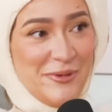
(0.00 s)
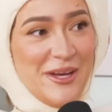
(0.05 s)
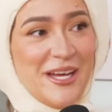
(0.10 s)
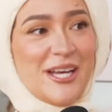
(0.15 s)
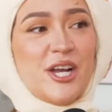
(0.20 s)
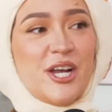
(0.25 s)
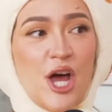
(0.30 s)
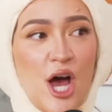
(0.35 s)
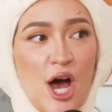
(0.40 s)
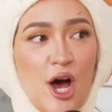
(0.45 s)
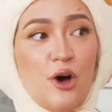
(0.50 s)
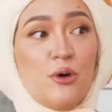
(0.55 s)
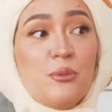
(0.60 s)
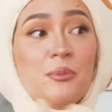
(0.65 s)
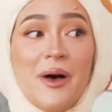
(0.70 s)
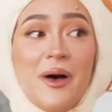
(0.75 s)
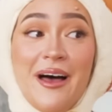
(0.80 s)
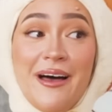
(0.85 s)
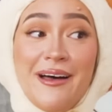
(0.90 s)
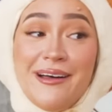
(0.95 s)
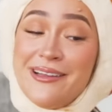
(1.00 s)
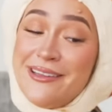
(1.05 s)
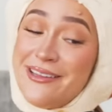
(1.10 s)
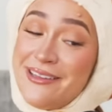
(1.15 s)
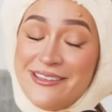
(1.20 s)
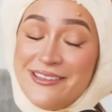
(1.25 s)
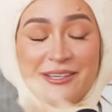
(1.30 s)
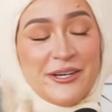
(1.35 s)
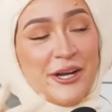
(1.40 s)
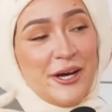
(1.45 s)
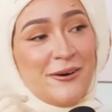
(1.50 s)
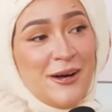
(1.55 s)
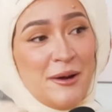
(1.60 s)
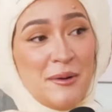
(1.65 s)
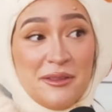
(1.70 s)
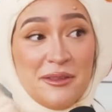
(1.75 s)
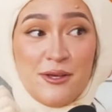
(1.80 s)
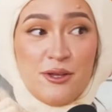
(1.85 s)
But no, but you know, I'm not the